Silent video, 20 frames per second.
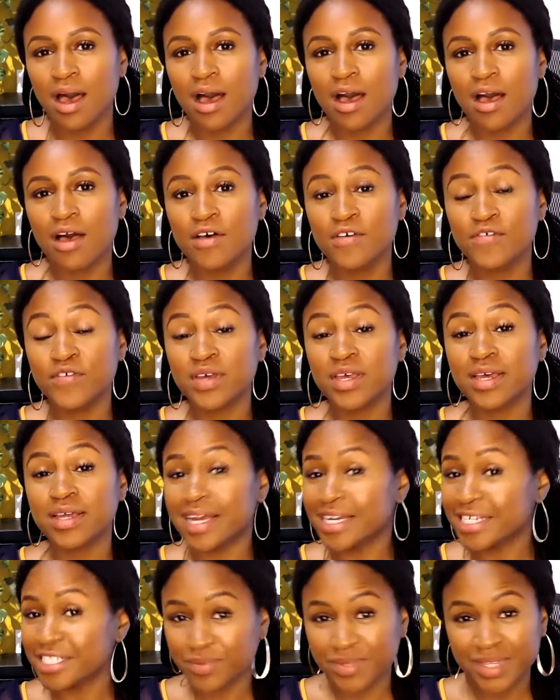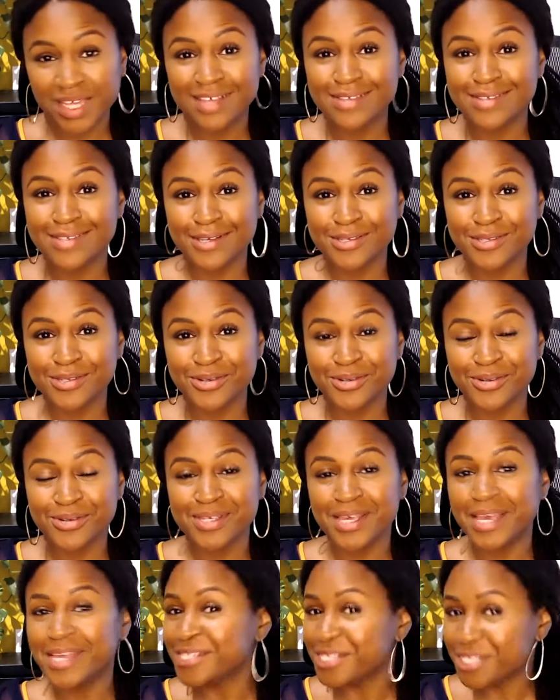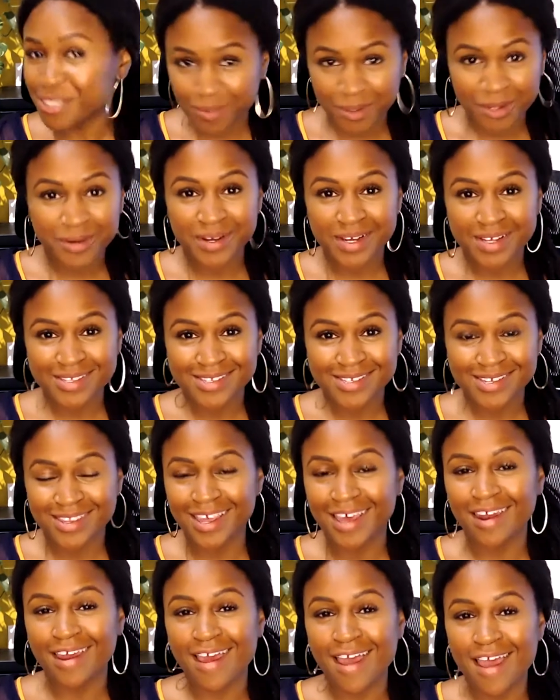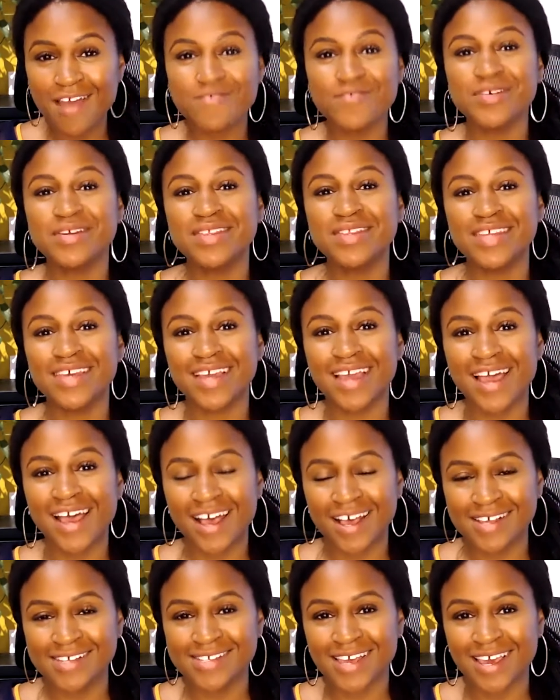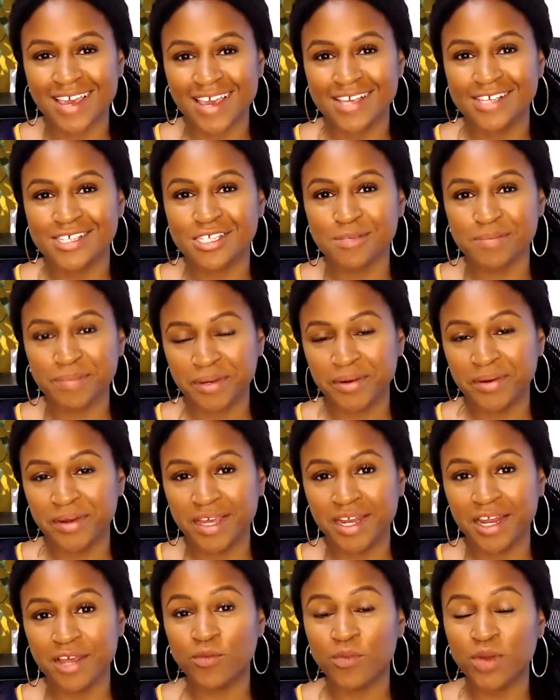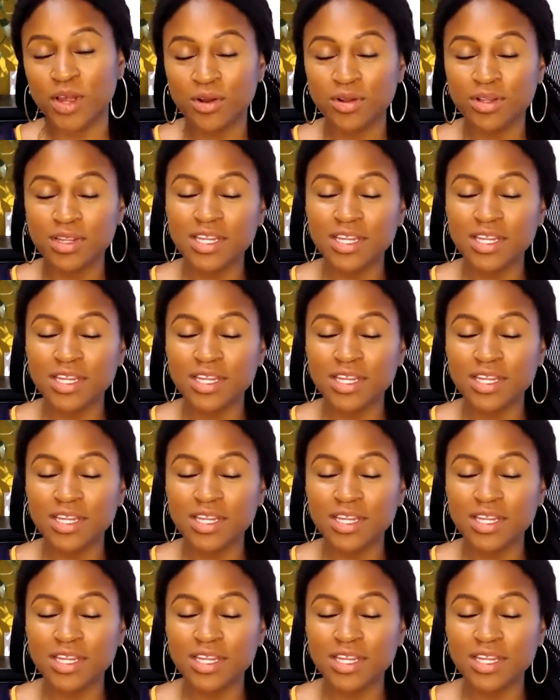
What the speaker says: of connecting with ancestors and spirits, and that everything has a spirit, and we are